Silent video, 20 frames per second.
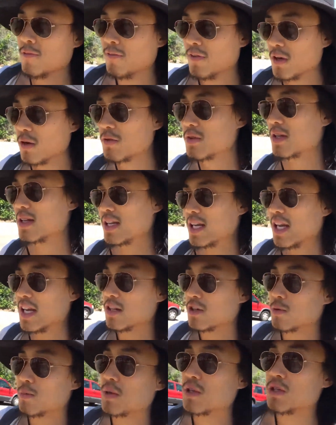feel the
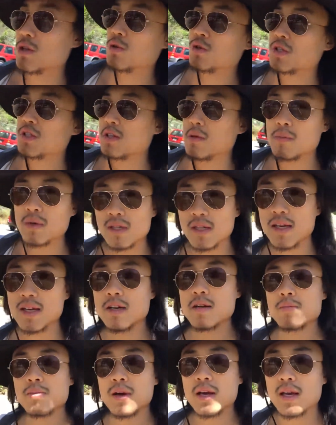need to be so
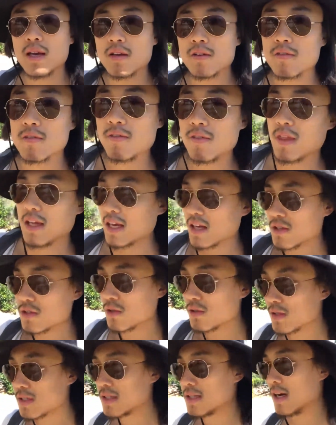stimulated by things
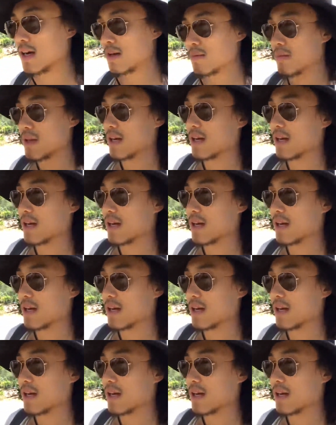all the time.